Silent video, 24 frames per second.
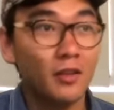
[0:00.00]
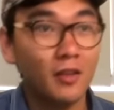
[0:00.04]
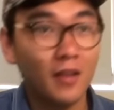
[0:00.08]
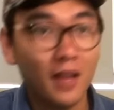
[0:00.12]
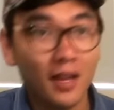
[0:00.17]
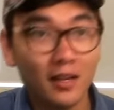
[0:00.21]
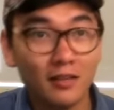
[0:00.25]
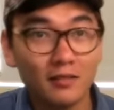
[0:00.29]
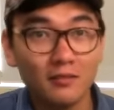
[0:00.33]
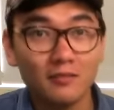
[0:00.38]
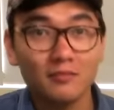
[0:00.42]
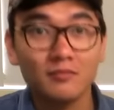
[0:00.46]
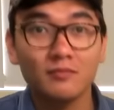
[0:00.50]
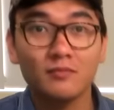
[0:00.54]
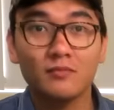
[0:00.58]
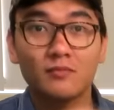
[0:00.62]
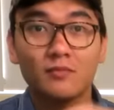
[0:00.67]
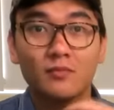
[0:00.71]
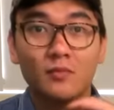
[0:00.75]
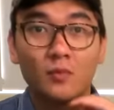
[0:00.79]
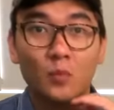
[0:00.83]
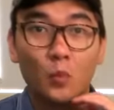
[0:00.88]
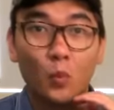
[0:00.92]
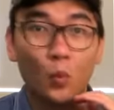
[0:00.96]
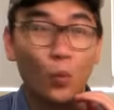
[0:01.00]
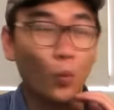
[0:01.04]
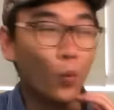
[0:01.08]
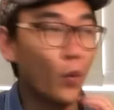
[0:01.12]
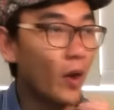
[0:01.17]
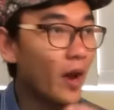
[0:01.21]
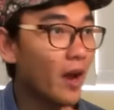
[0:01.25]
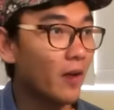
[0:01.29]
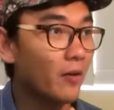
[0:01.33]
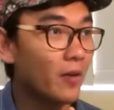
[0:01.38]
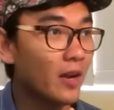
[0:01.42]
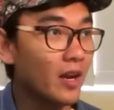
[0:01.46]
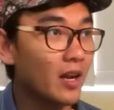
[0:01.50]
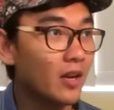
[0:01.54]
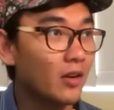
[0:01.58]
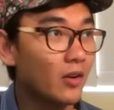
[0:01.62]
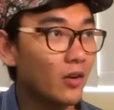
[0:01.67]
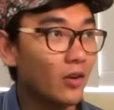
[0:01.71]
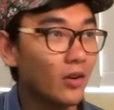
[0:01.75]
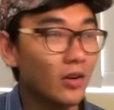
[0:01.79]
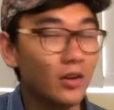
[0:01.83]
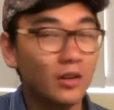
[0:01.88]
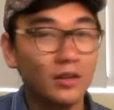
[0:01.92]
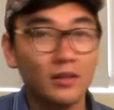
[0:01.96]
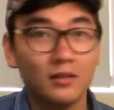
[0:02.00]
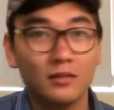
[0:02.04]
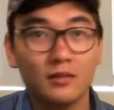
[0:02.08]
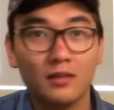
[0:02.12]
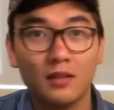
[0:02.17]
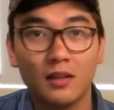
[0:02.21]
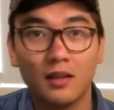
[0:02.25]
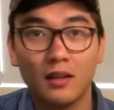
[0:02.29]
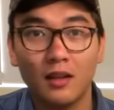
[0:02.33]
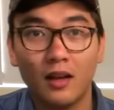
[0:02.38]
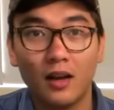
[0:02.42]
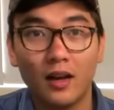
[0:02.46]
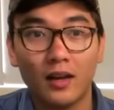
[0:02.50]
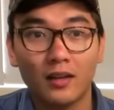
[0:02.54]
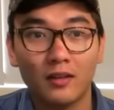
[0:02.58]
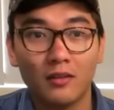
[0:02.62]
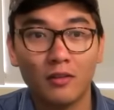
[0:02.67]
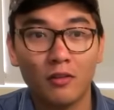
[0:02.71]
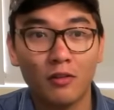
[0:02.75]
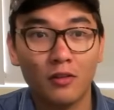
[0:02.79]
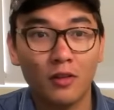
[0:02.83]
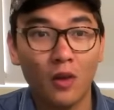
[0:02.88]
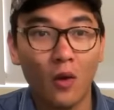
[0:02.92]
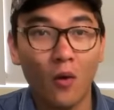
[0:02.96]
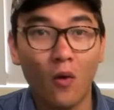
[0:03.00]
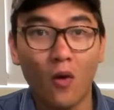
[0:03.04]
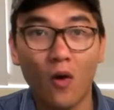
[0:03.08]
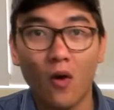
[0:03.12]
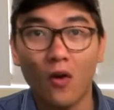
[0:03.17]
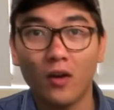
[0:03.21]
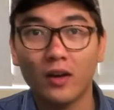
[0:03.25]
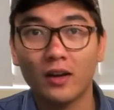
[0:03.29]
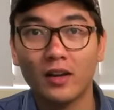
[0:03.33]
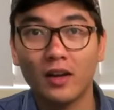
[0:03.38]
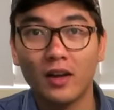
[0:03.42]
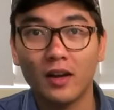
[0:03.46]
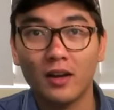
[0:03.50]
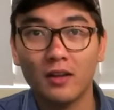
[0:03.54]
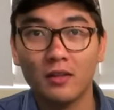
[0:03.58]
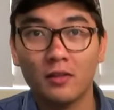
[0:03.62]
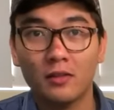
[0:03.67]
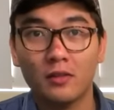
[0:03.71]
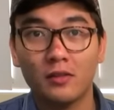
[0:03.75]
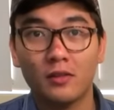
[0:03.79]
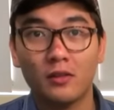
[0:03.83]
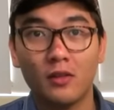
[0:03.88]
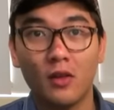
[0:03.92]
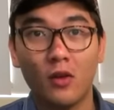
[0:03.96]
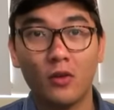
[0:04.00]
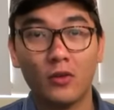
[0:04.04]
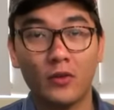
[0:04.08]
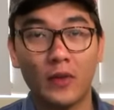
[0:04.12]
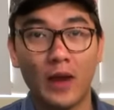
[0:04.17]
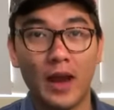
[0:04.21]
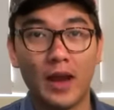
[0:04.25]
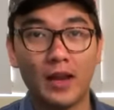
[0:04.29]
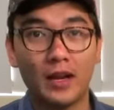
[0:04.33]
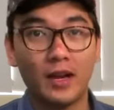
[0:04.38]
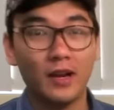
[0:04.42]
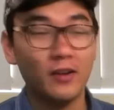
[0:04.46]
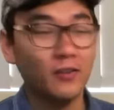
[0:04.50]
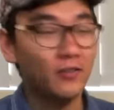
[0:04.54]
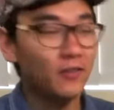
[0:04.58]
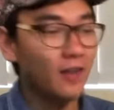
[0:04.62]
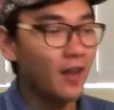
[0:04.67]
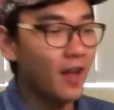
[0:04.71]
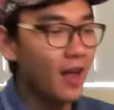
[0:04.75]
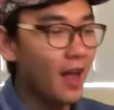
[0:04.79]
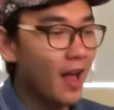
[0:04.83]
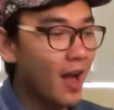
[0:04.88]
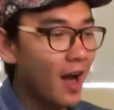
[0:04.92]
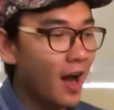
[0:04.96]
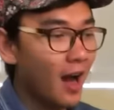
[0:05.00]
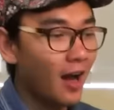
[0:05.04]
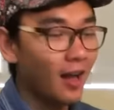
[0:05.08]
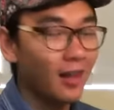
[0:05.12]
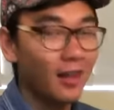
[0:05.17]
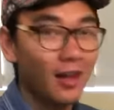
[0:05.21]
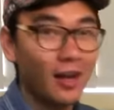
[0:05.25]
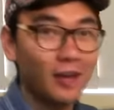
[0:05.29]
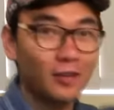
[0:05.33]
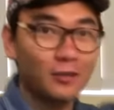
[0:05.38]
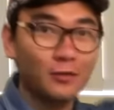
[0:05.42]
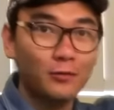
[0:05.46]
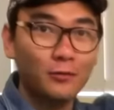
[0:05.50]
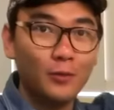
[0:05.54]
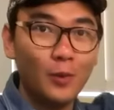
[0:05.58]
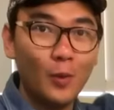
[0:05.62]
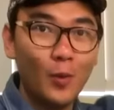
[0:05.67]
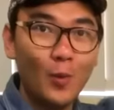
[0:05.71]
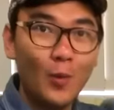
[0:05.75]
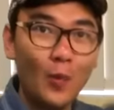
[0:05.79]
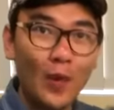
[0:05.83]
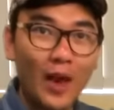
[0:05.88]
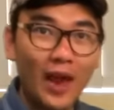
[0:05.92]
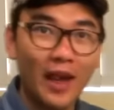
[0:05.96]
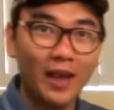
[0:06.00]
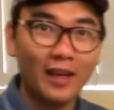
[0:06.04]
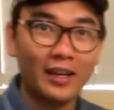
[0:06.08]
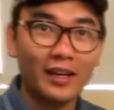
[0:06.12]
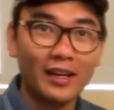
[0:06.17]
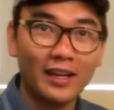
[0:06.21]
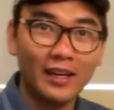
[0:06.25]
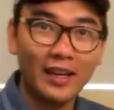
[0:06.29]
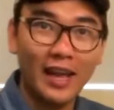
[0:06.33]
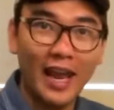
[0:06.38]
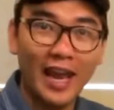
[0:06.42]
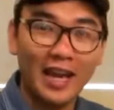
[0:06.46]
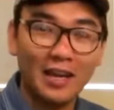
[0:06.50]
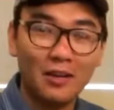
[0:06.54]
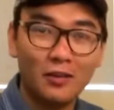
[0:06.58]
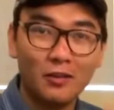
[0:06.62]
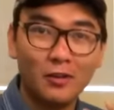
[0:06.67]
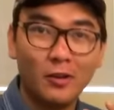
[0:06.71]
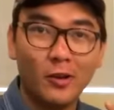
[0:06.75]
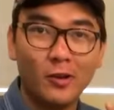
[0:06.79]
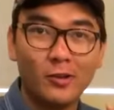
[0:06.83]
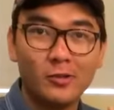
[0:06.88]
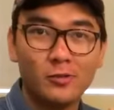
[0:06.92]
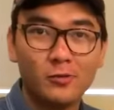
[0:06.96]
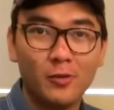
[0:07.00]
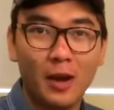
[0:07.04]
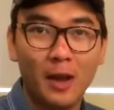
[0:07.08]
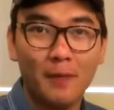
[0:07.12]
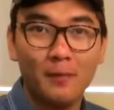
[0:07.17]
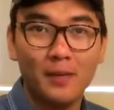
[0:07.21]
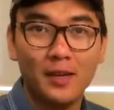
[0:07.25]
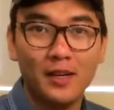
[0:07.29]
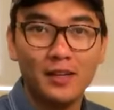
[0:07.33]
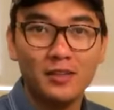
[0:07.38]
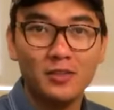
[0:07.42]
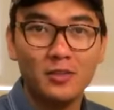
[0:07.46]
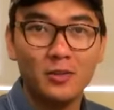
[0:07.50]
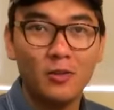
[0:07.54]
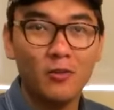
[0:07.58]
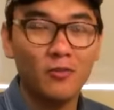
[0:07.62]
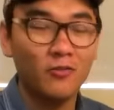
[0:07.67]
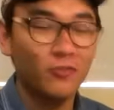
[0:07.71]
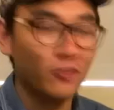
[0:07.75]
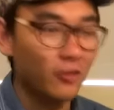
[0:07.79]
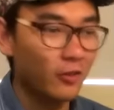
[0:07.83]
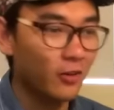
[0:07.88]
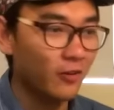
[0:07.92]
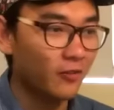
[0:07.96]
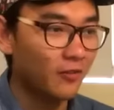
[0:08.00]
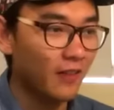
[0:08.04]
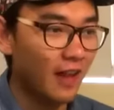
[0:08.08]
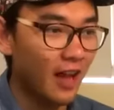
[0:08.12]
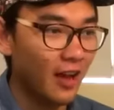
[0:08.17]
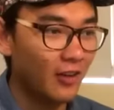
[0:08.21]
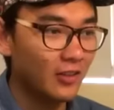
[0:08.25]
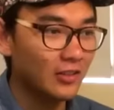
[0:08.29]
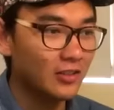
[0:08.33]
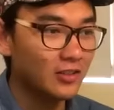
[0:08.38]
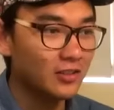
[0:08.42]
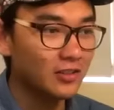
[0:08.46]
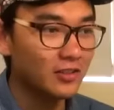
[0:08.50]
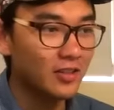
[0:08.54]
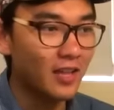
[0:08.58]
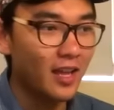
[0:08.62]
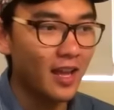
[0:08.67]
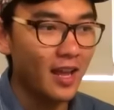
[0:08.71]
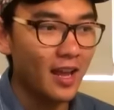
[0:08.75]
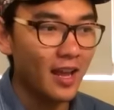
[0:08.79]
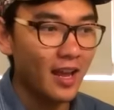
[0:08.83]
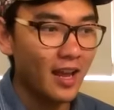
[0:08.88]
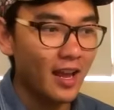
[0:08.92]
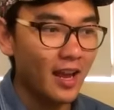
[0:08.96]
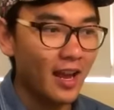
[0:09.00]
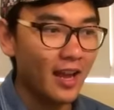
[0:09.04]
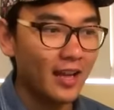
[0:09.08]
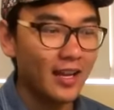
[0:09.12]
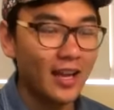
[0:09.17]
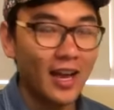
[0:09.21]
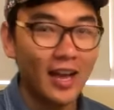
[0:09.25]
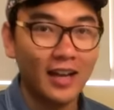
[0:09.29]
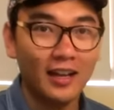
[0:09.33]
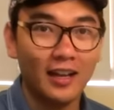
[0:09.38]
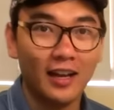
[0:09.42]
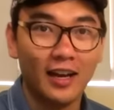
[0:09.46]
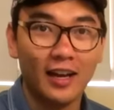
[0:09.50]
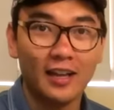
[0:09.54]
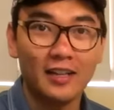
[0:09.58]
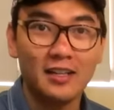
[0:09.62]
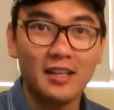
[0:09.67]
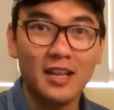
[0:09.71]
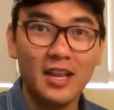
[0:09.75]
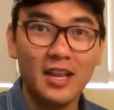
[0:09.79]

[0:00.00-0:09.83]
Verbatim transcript: set, very good, like so organized, so creative. I like the room where Ken's got trapped in, you know, full of flowers. And then like